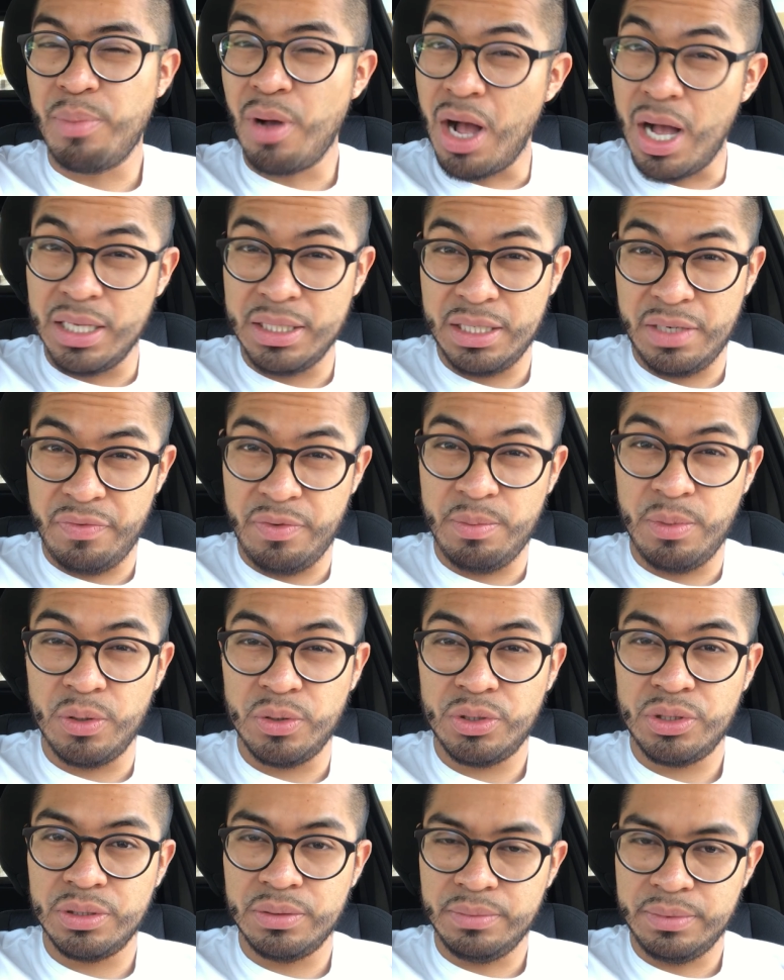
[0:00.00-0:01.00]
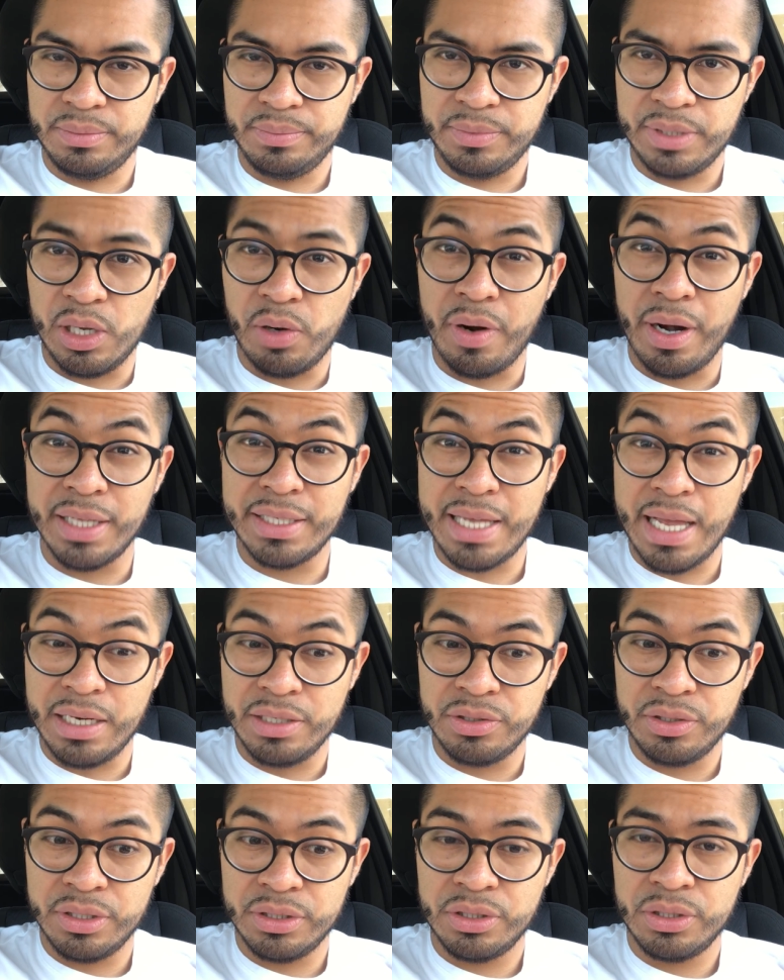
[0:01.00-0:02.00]
Positive emotion. Leo writes
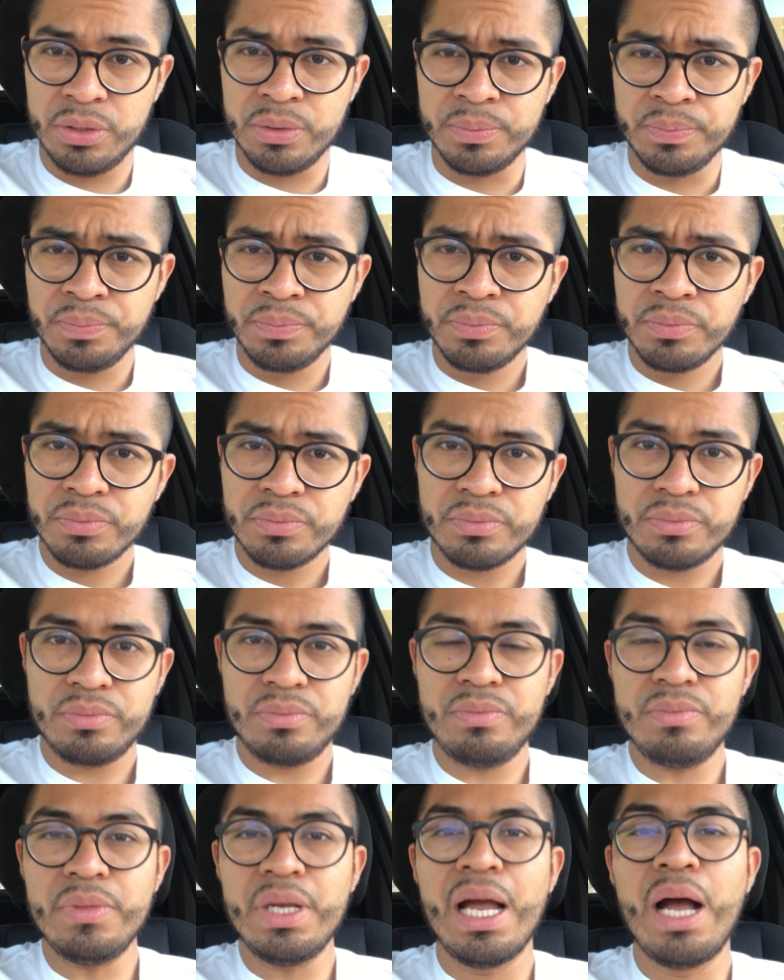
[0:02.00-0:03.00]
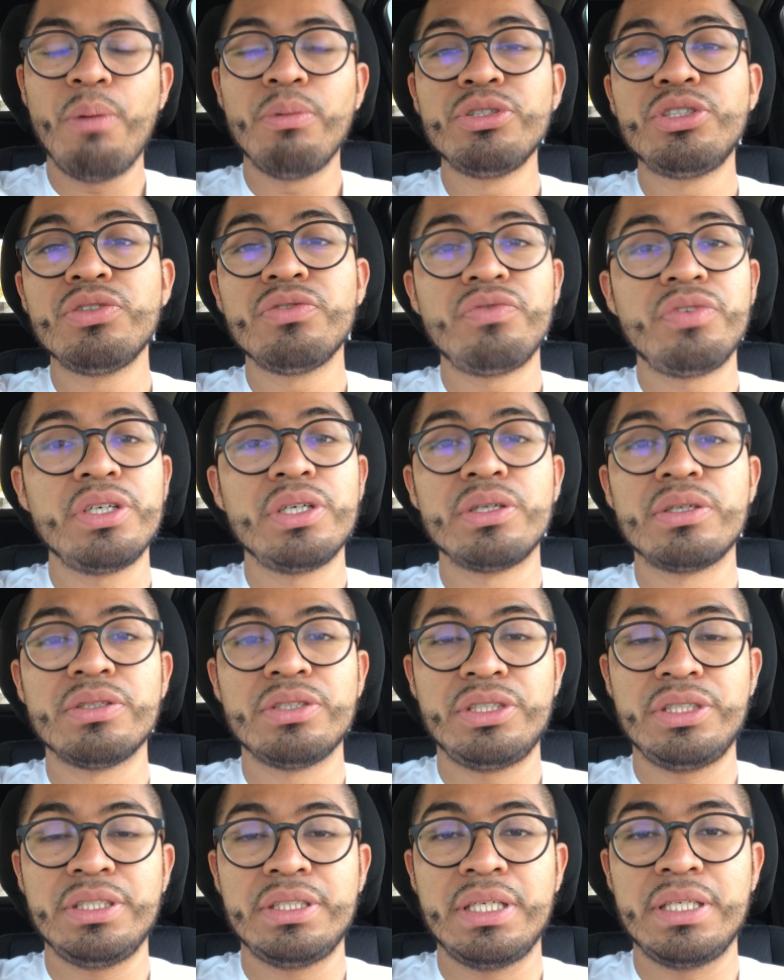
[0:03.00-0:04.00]
Andrea too. How would you feel?
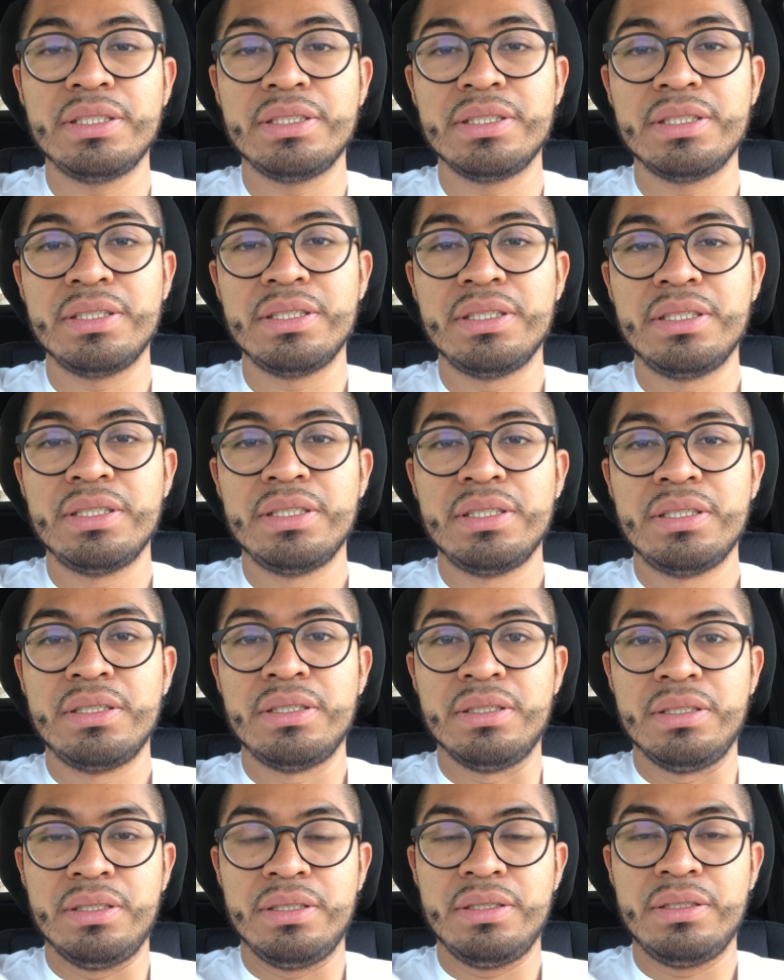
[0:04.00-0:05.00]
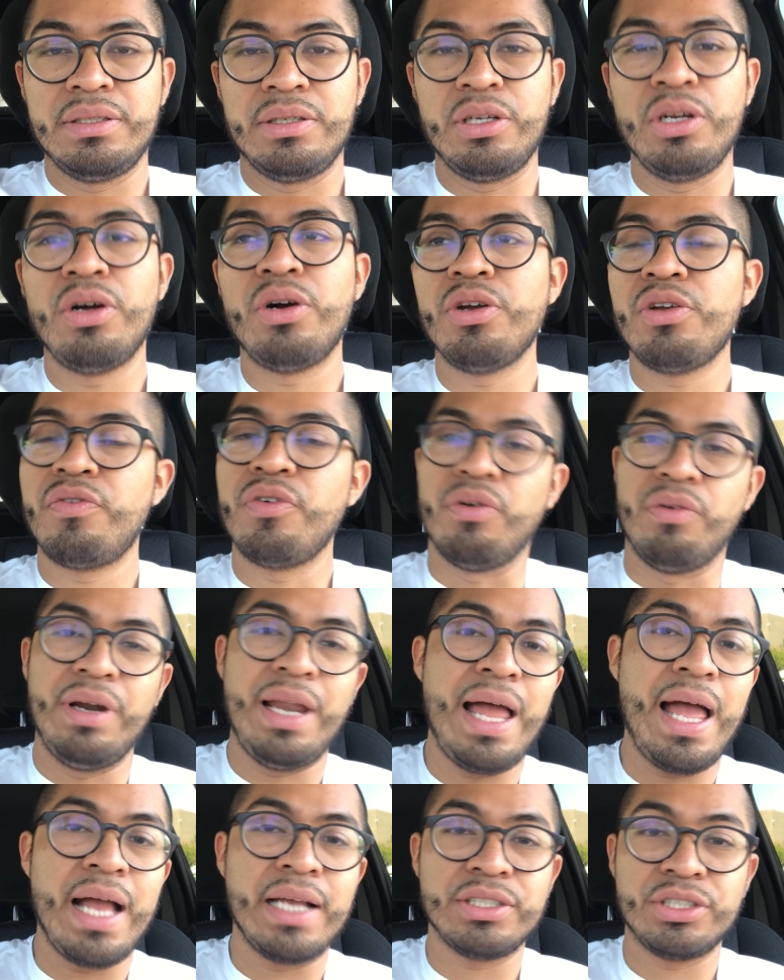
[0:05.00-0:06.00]
She says, you know, you feel
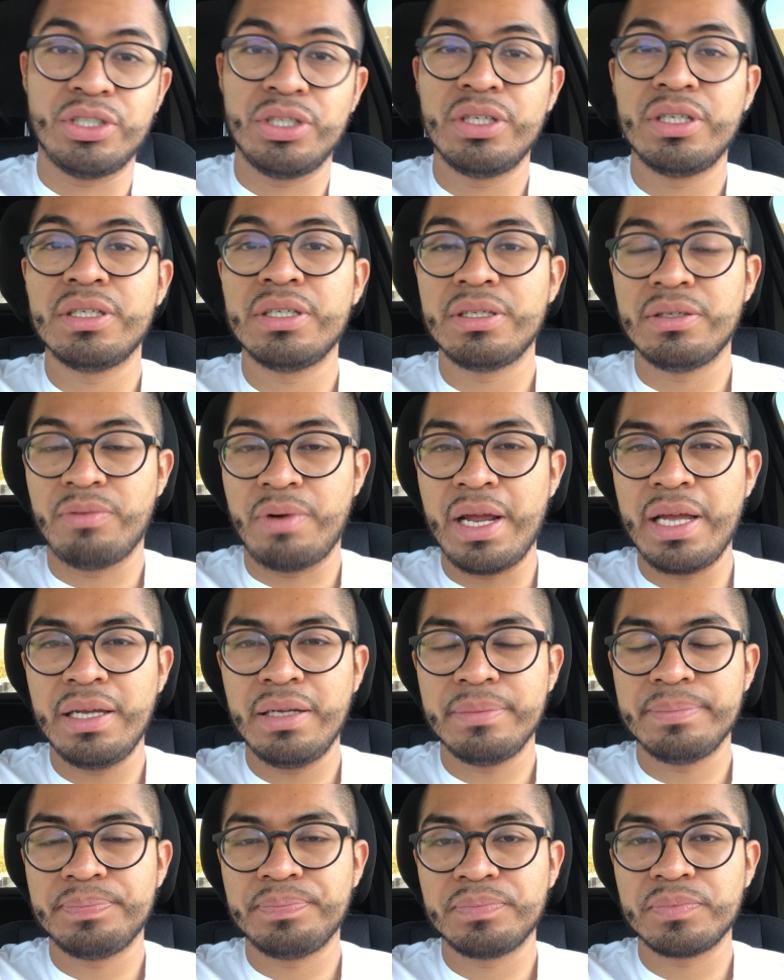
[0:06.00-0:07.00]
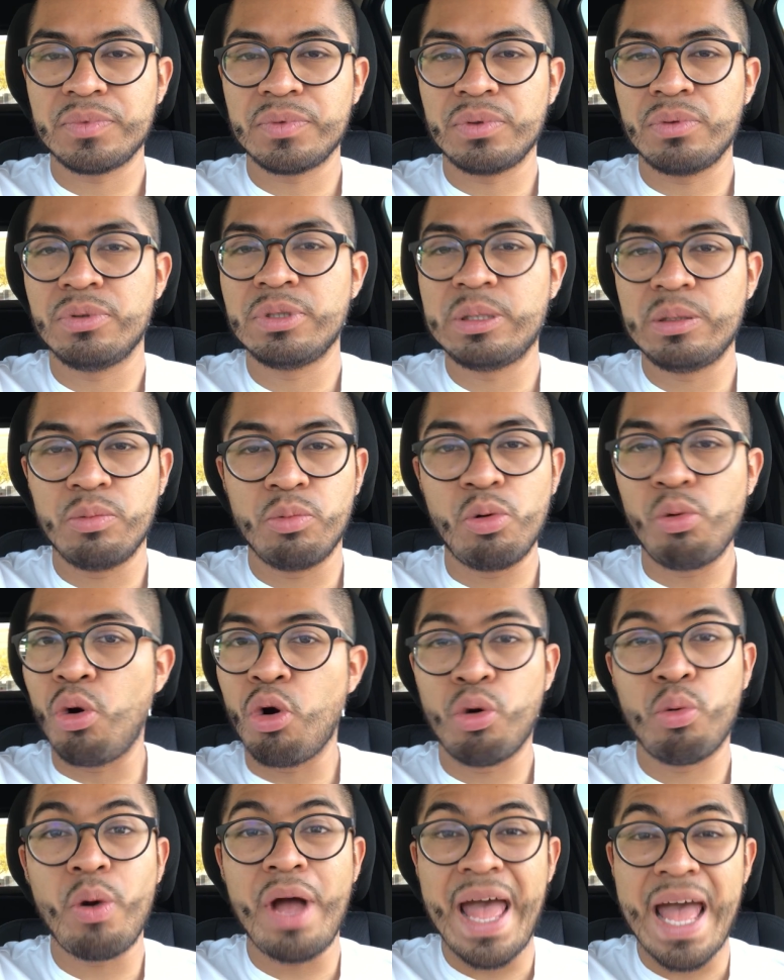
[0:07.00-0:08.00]
relaxed, good, right?
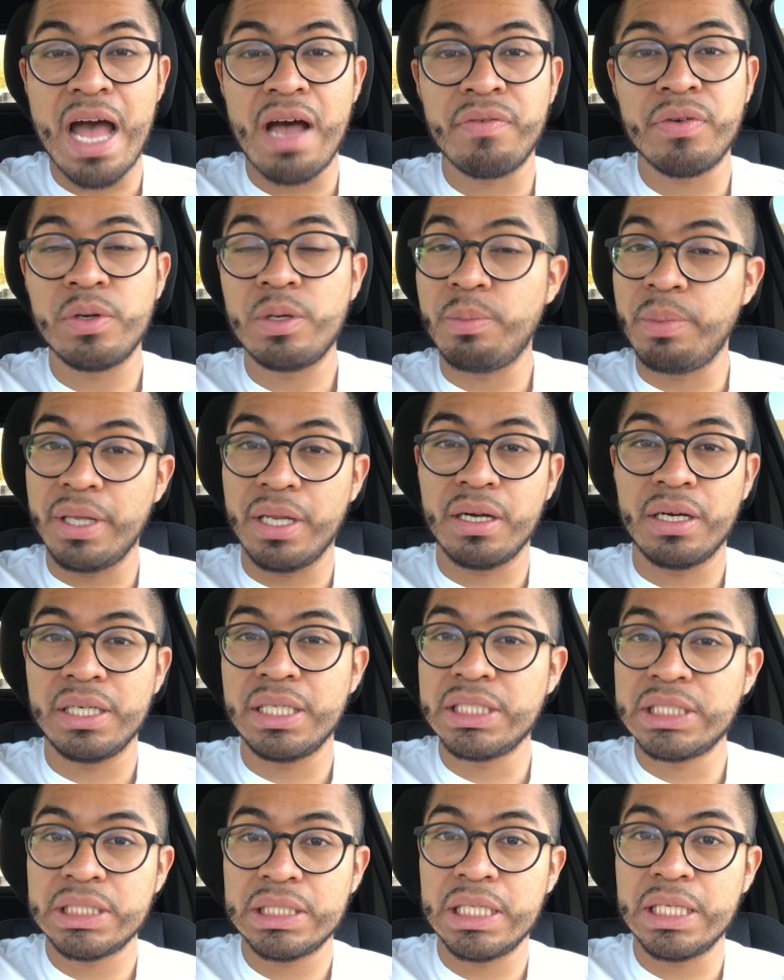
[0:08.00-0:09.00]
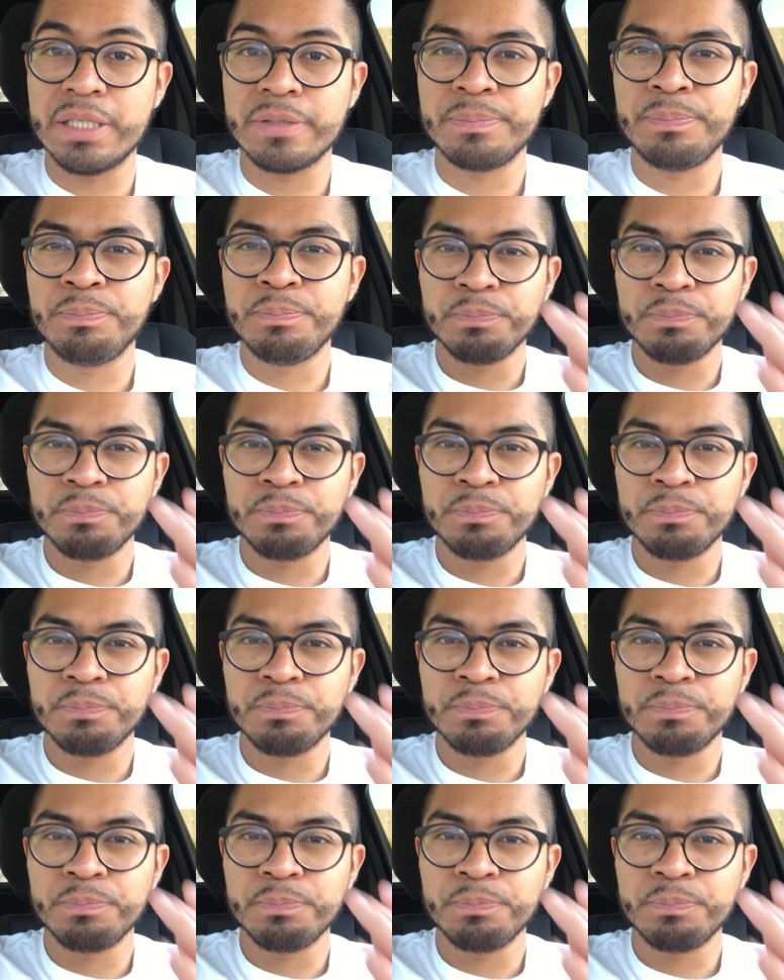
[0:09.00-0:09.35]
Or what have you, depending on each thing.